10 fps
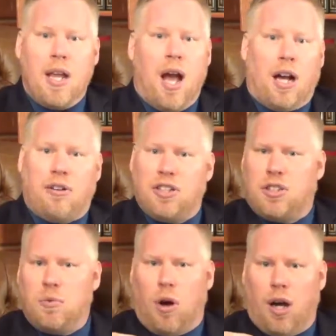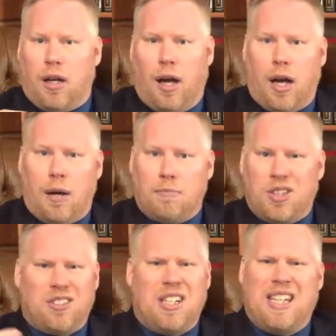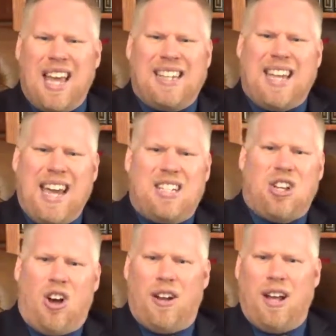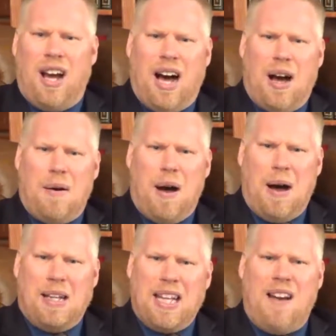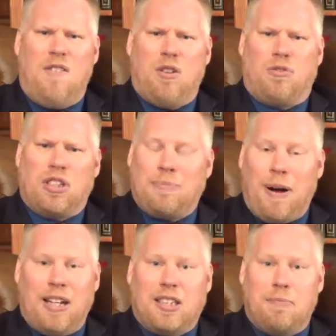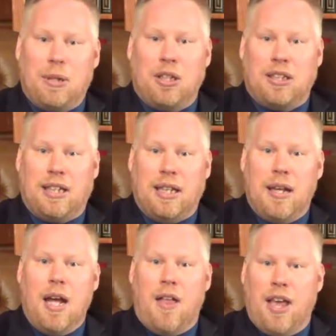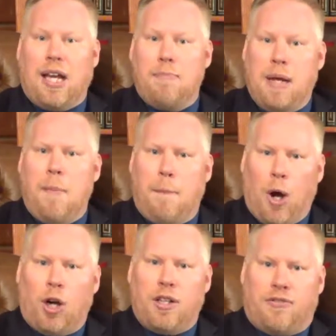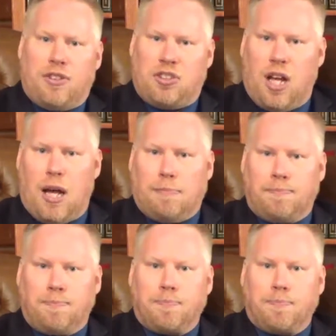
A Christian walk, it takes on a level of responsibility that can be a burden for some.